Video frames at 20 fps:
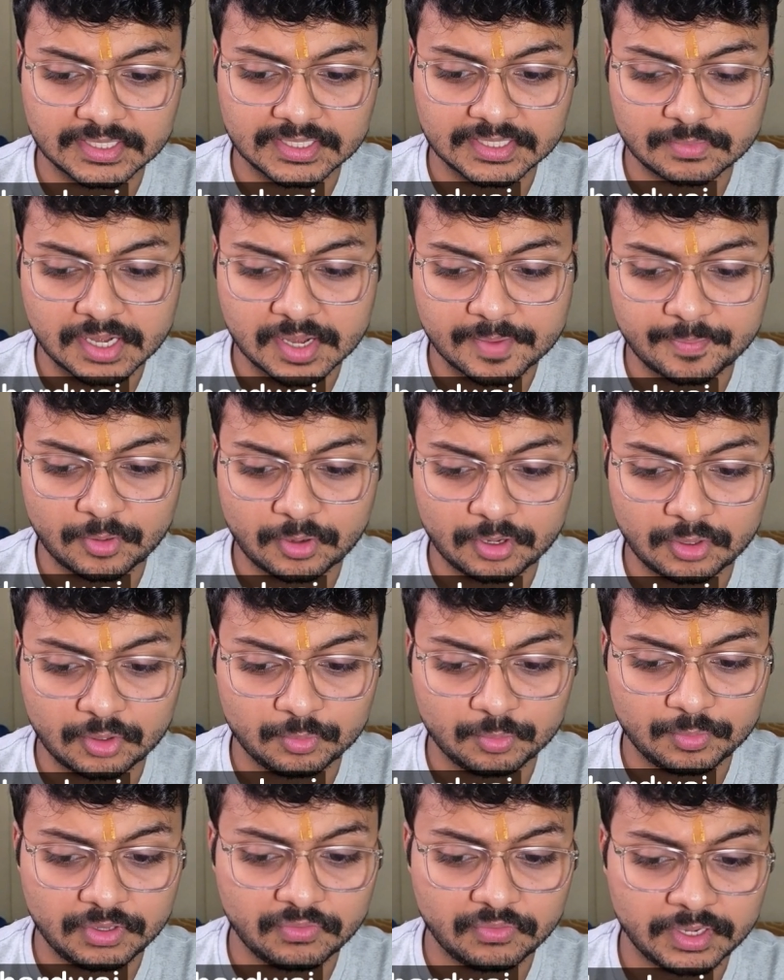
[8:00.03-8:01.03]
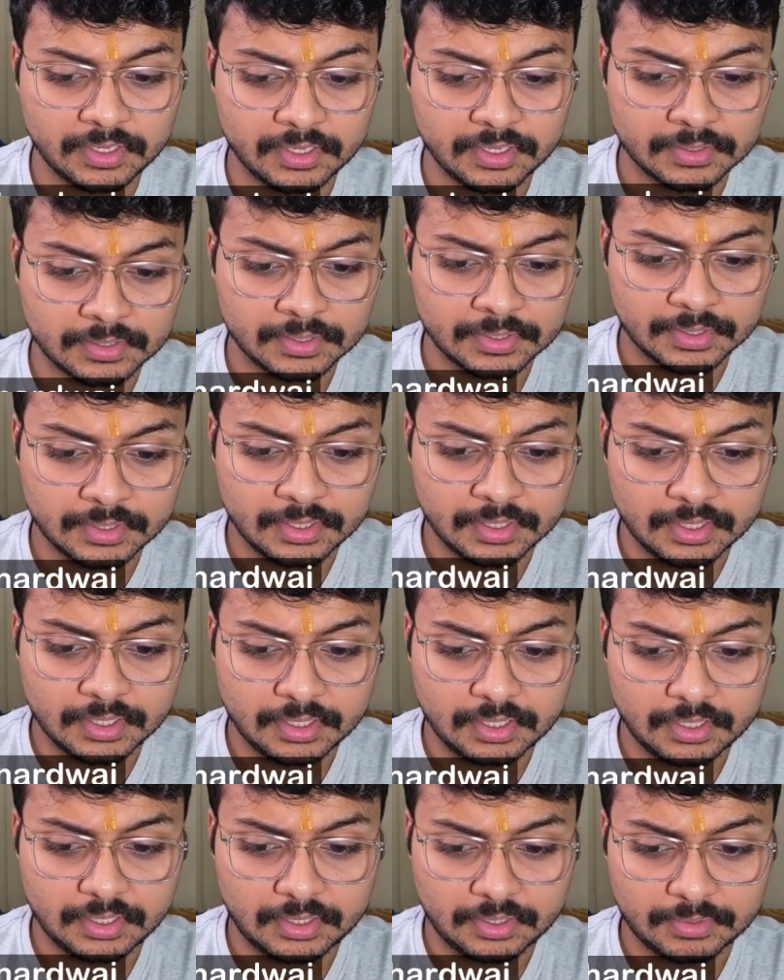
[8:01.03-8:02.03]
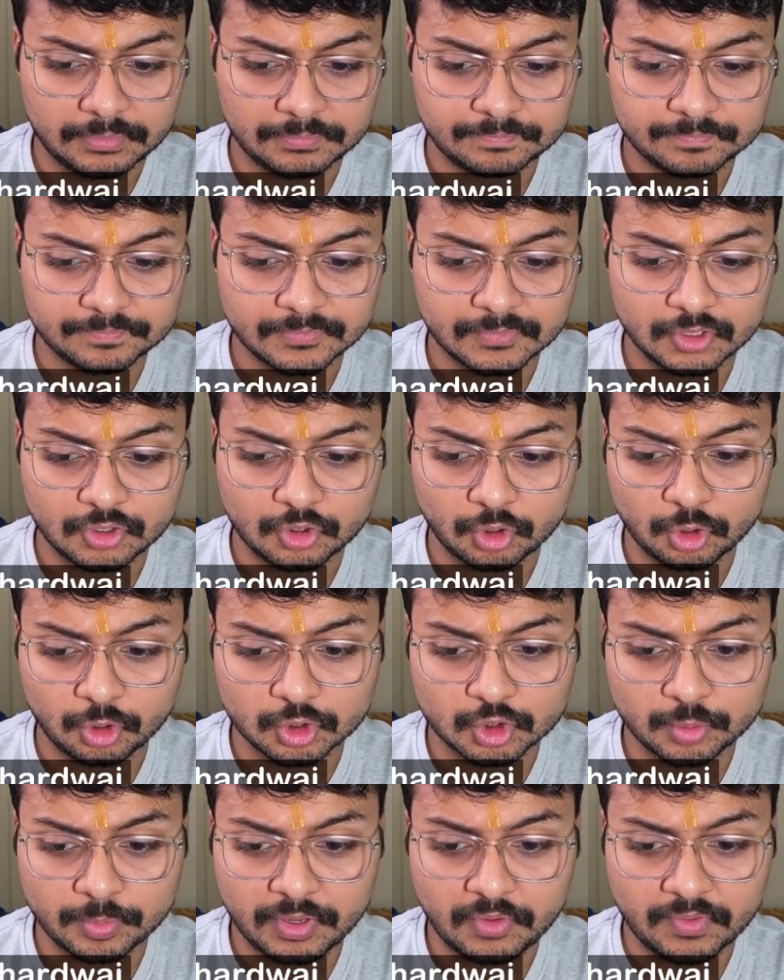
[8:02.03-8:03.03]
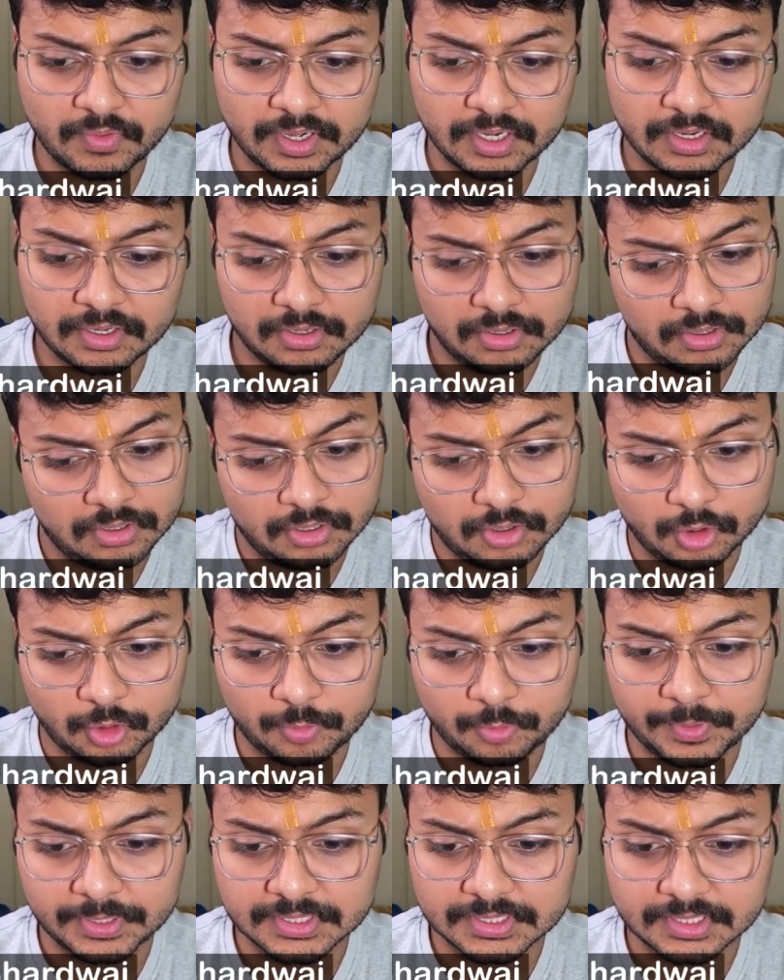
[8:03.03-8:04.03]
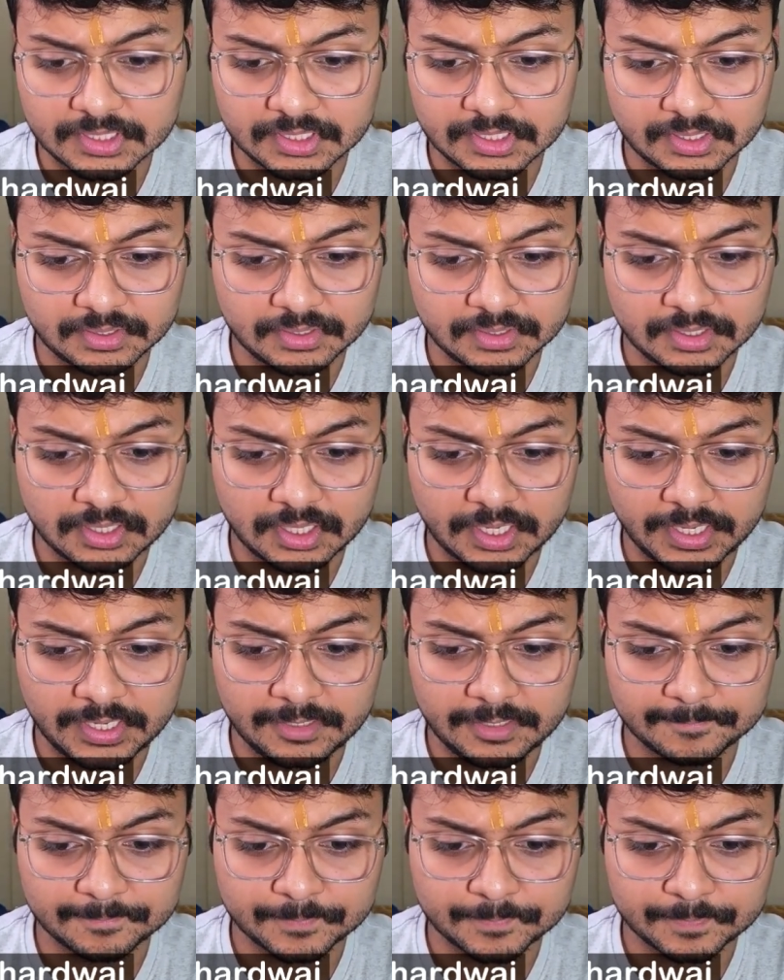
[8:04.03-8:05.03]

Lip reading: something like pawn to b1, rook goes to b1, rook pins the knight,